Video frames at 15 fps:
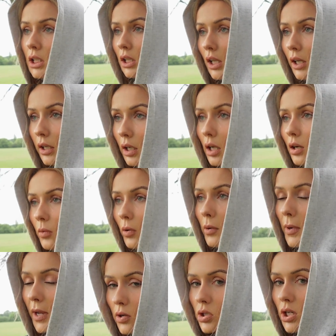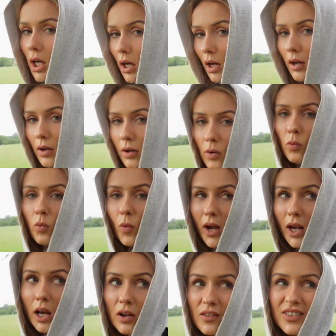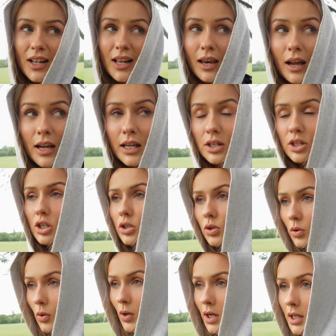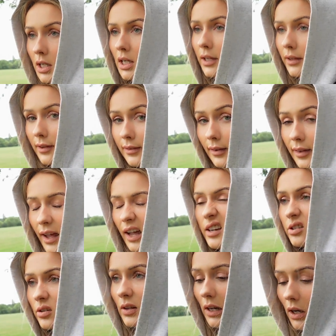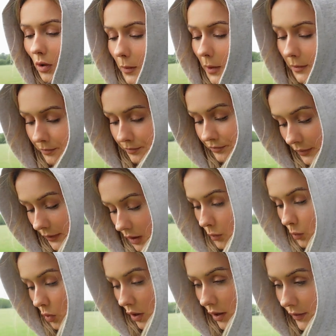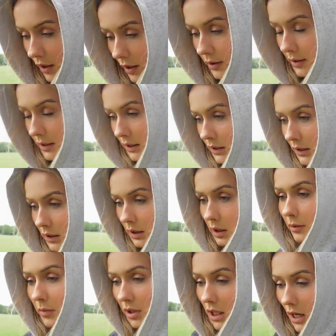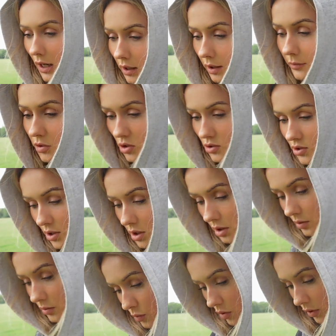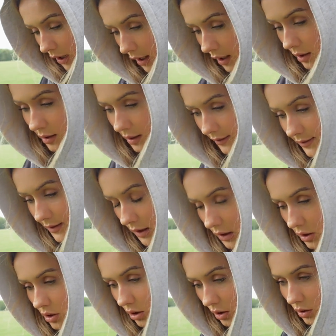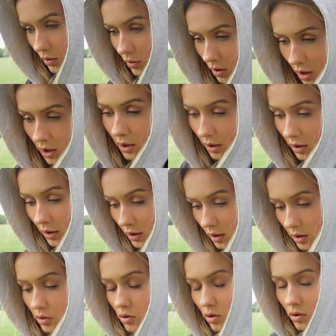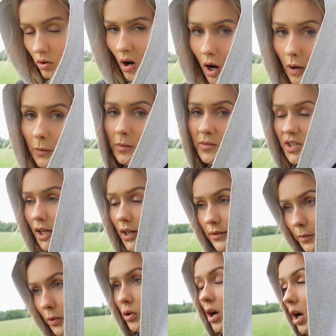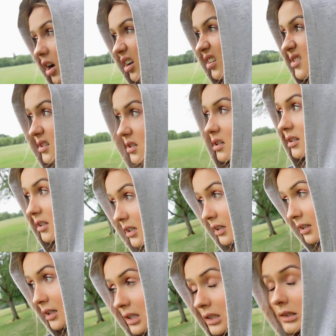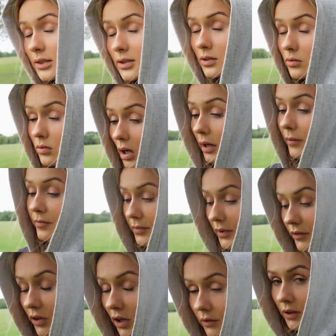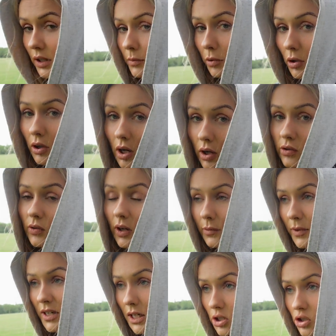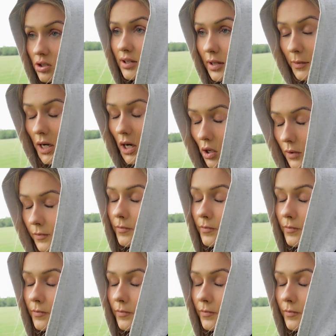like I want to be able to wear clothes I like to do things like that and do the allotment and whatever. But yeah, I'm just walking, listening to True Crime Obsessed podcast. It's all right. If you have any podcast recommendations, let me know.